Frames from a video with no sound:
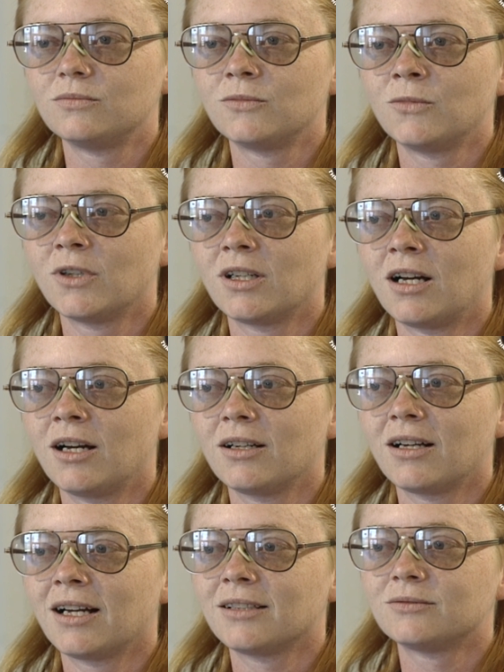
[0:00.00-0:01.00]
What
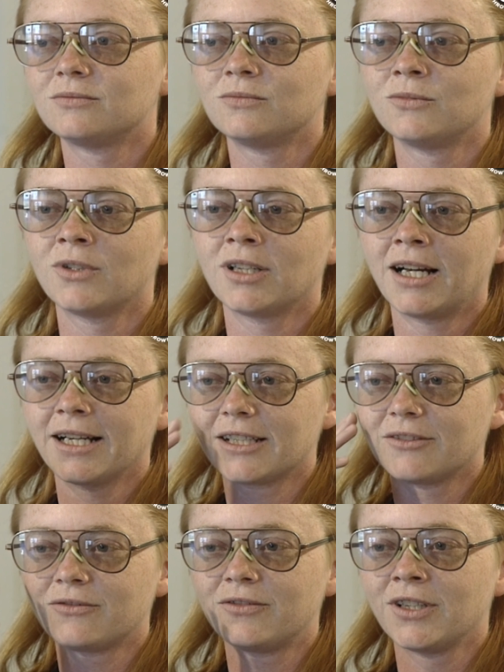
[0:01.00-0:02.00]
I, I what I
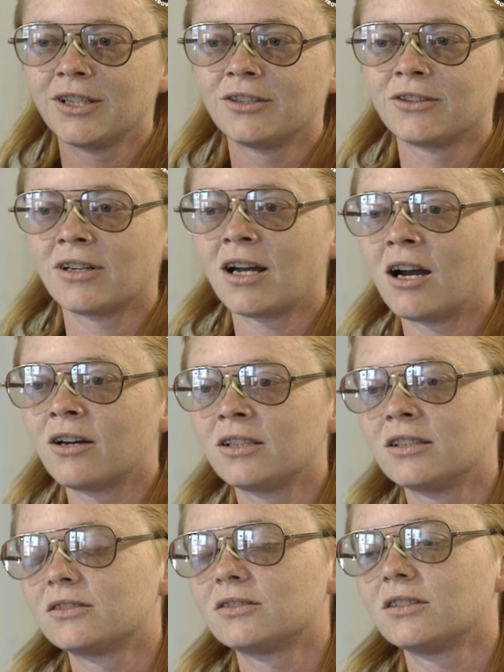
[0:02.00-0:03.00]
can figure out
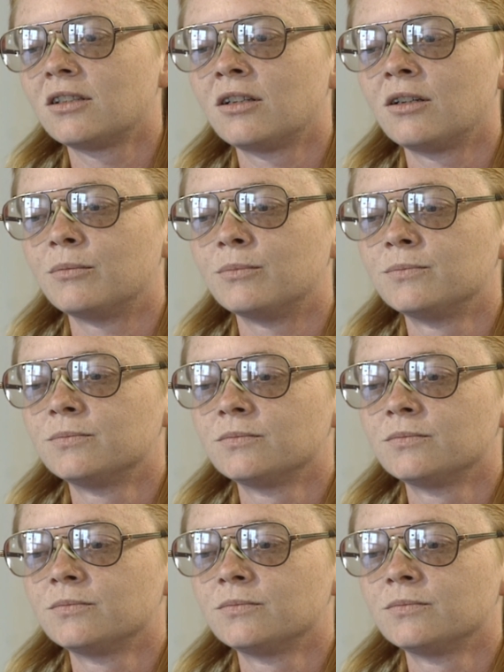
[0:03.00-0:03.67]
is um,